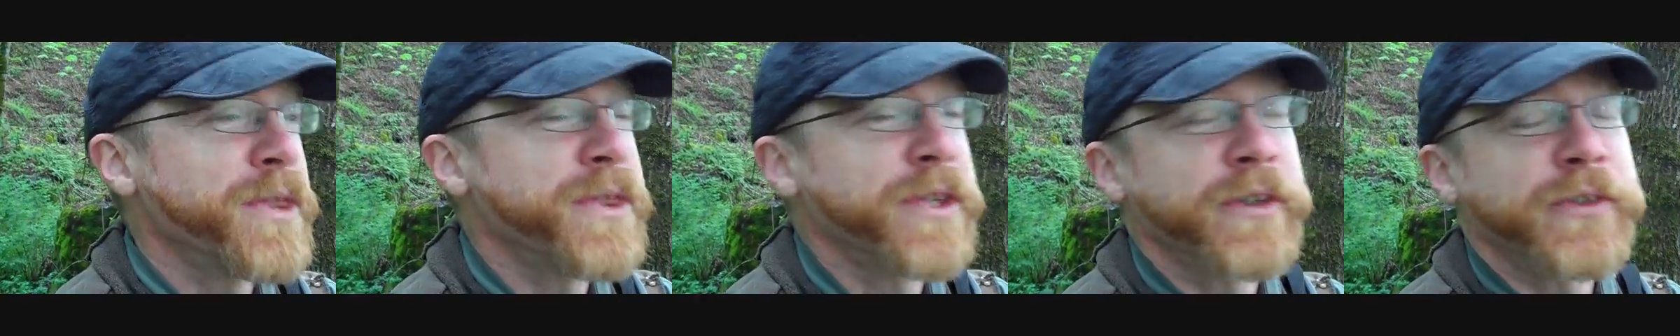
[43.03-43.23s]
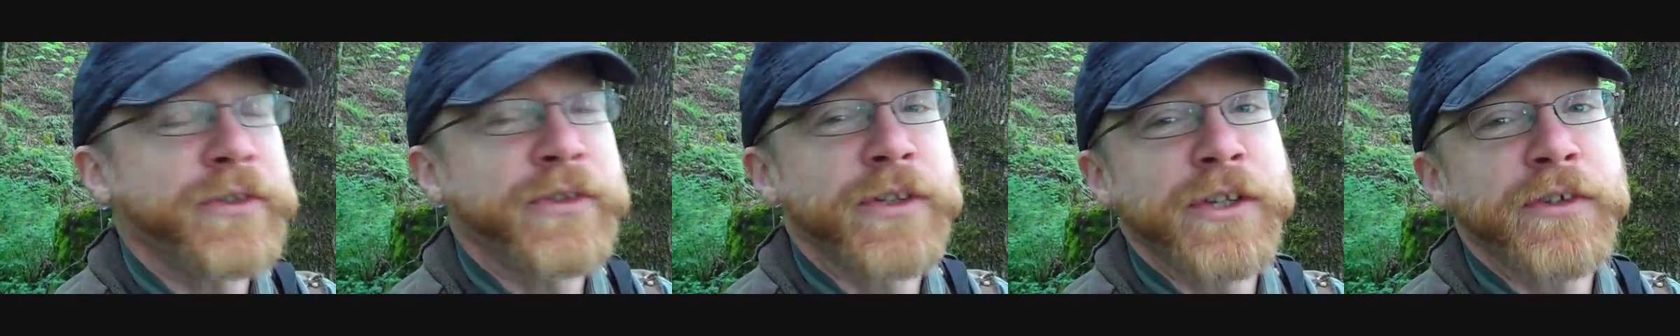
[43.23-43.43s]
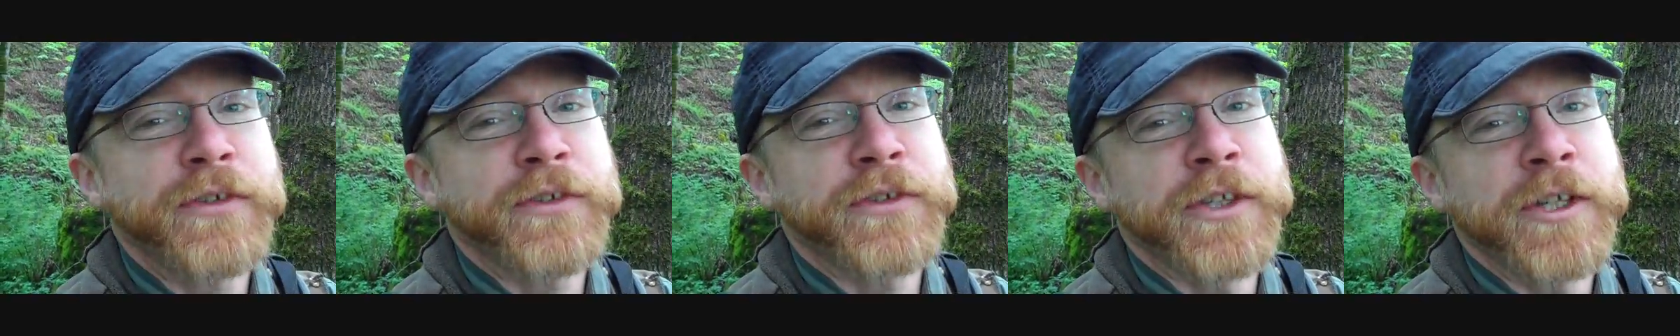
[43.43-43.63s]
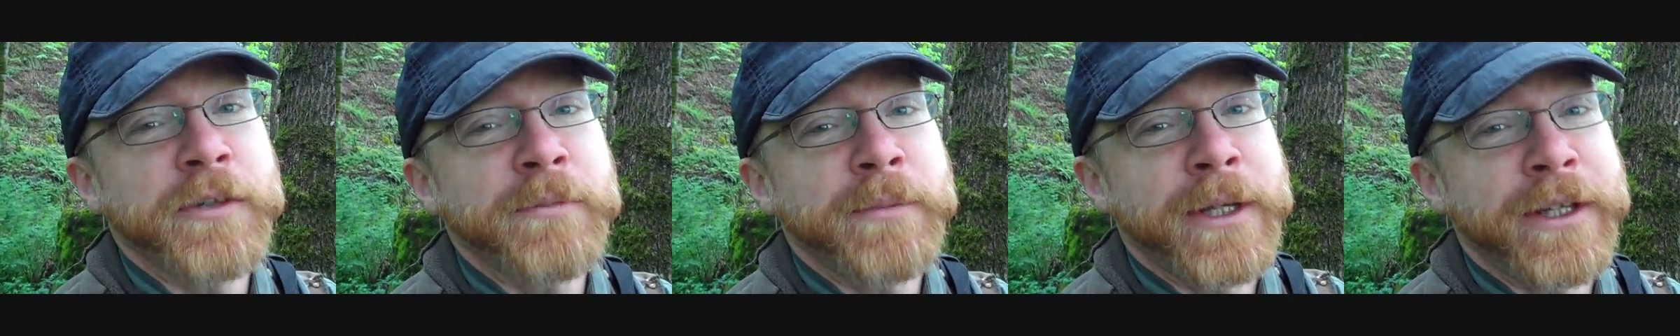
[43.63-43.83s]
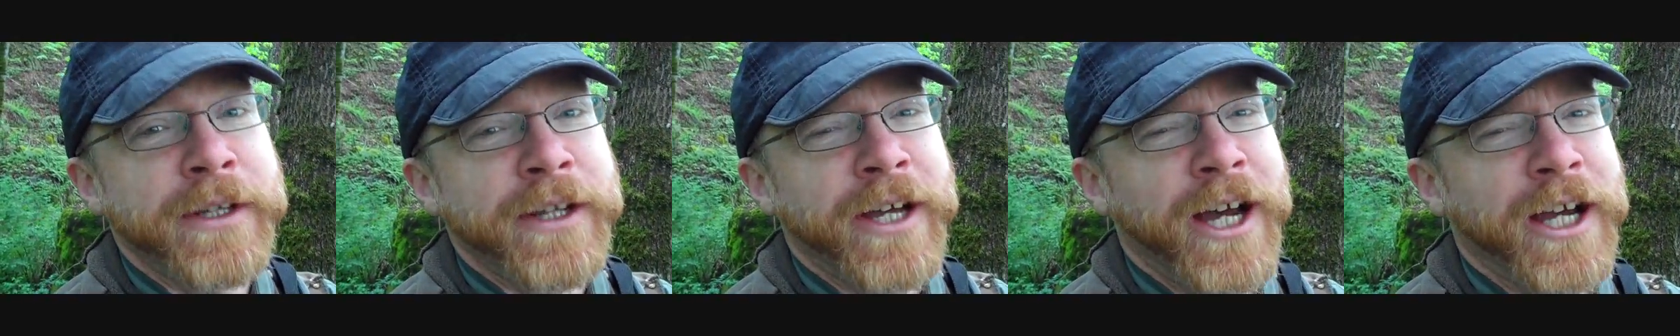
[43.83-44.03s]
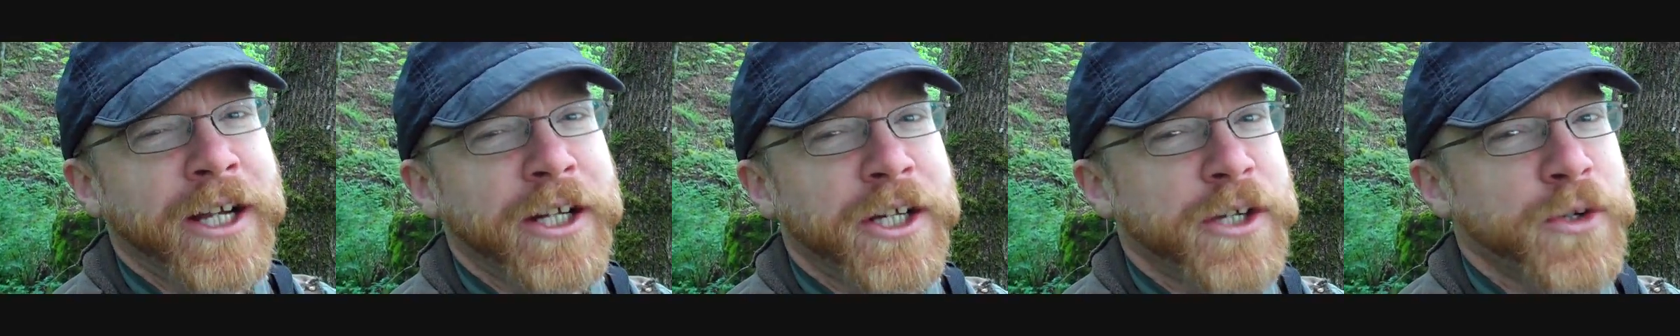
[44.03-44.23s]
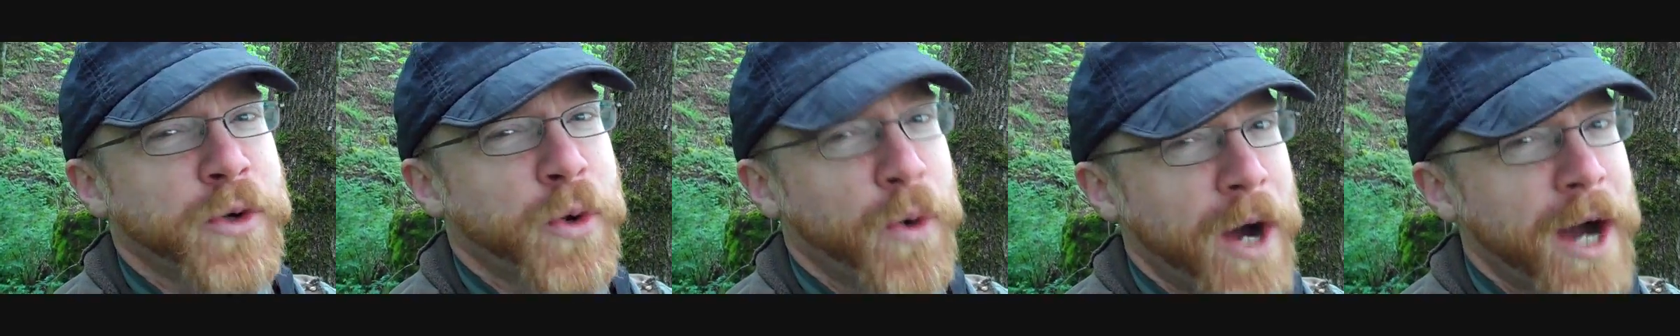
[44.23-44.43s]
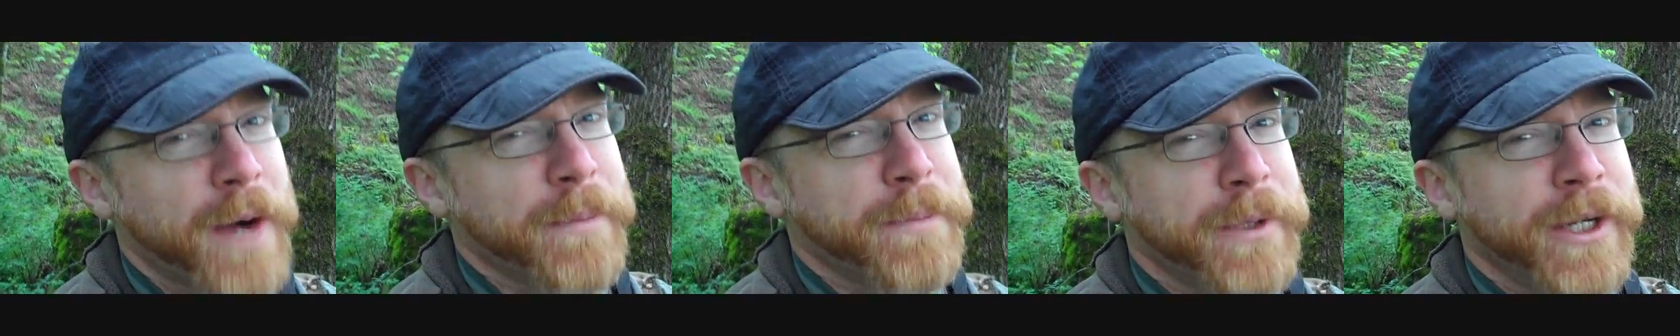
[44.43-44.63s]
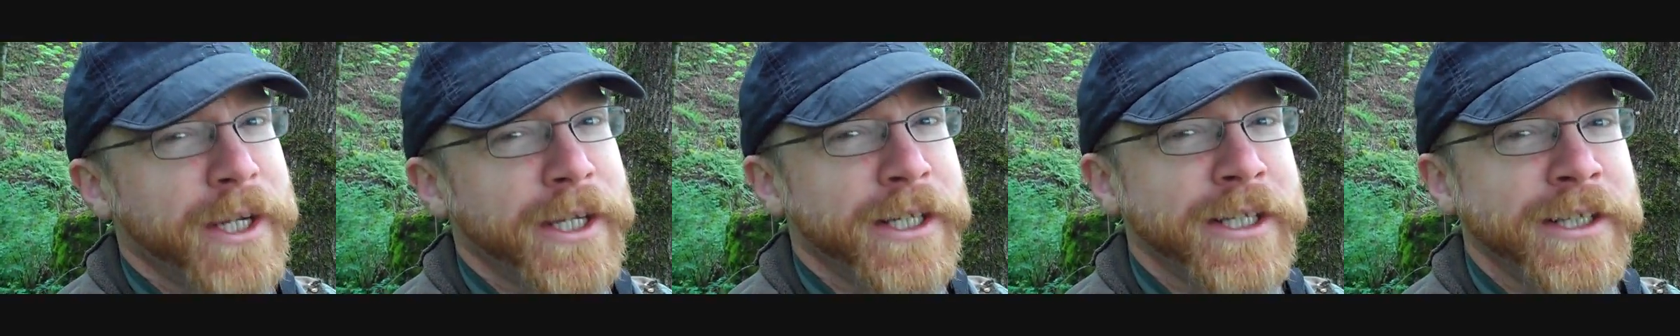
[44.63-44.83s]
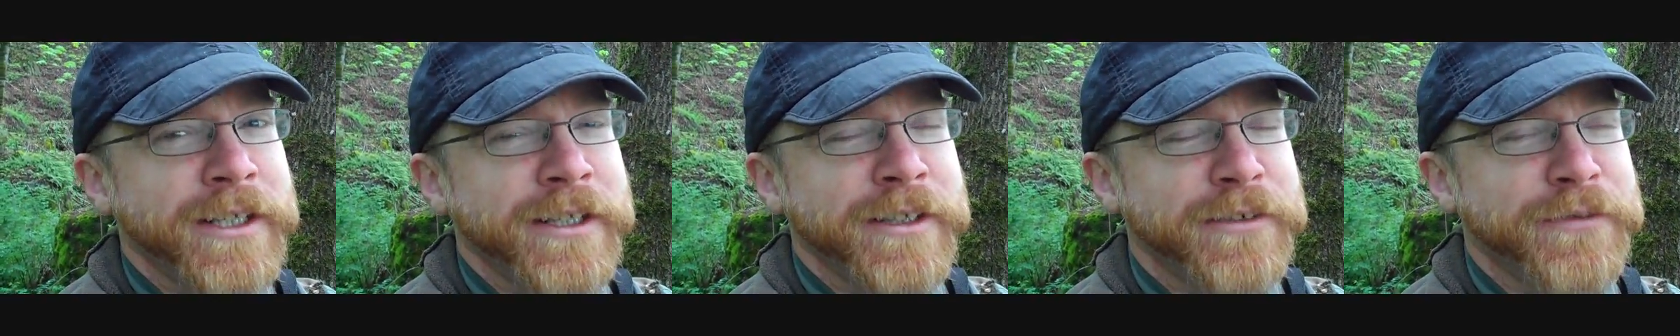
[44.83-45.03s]
with the system and not
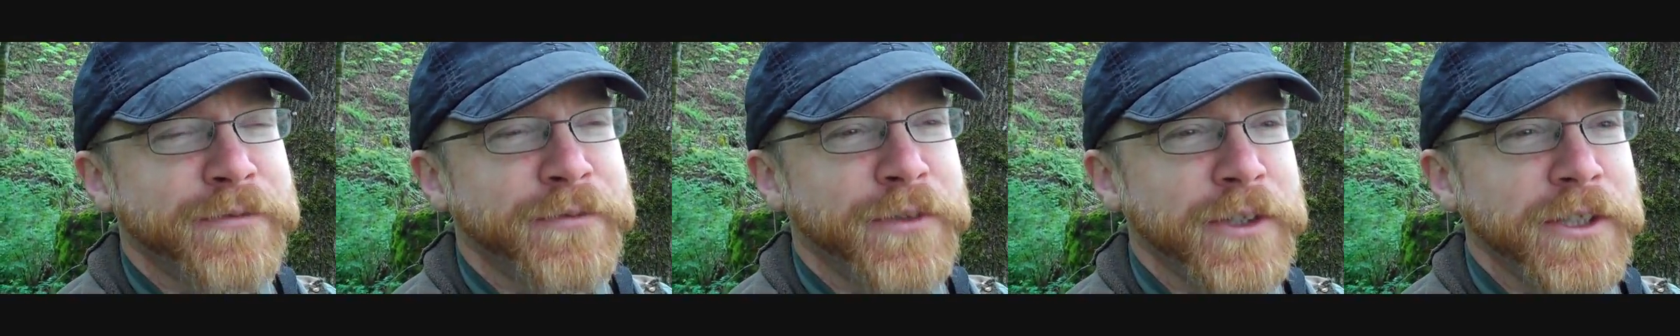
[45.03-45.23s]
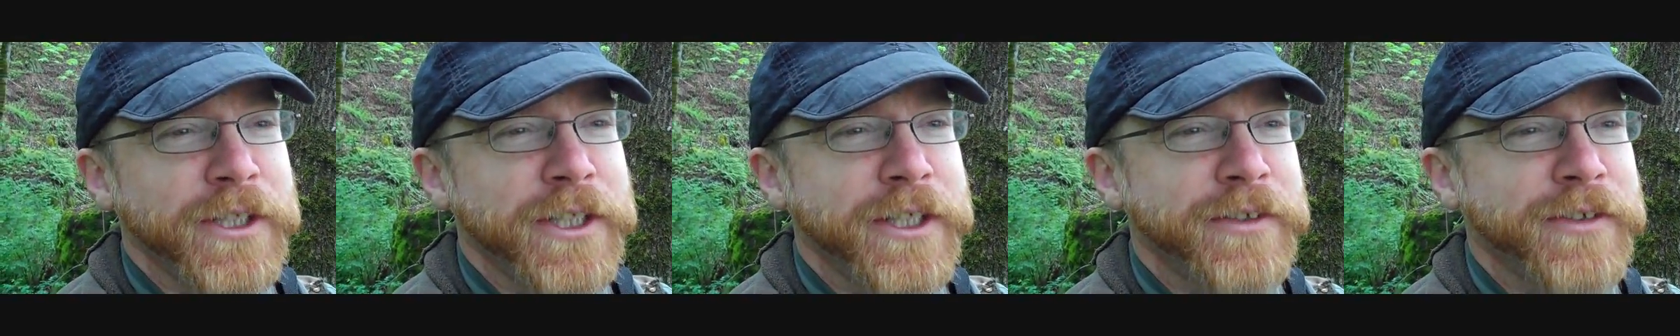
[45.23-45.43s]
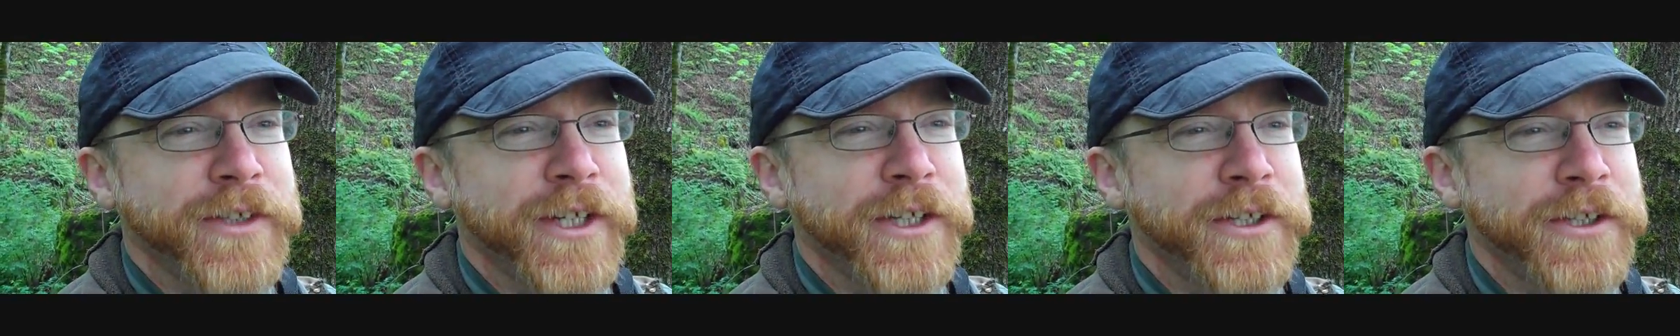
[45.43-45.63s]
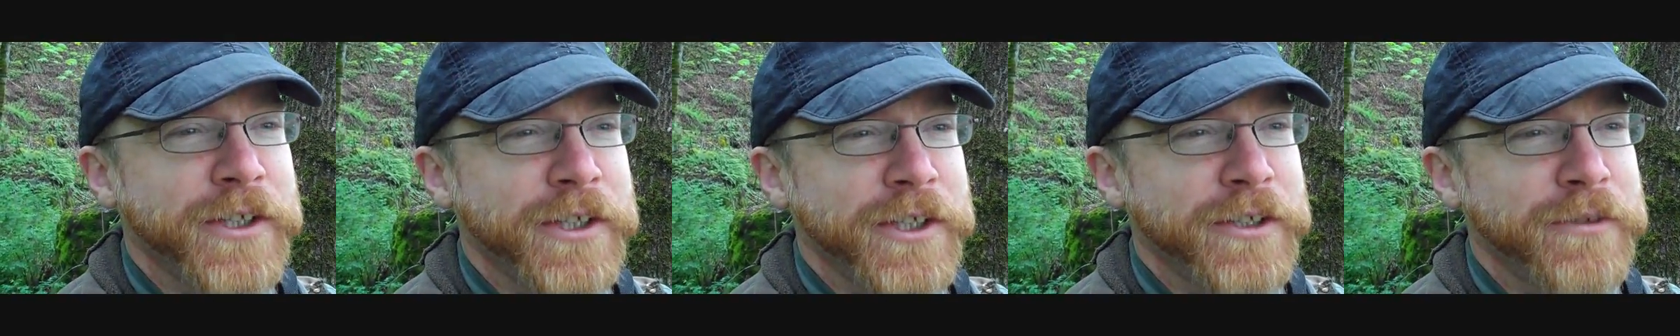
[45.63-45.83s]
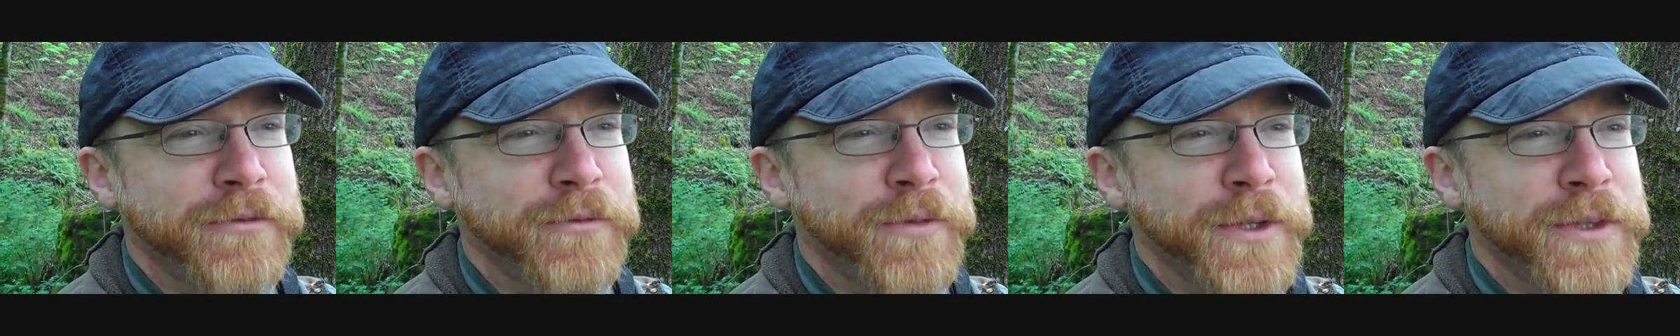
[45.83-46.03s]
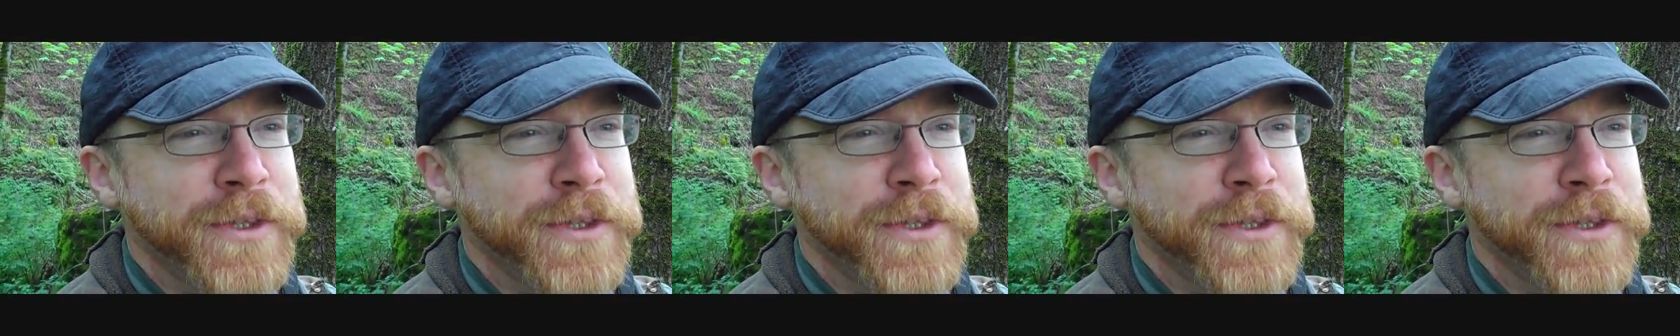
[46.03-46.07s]
cooperating as fully as I could have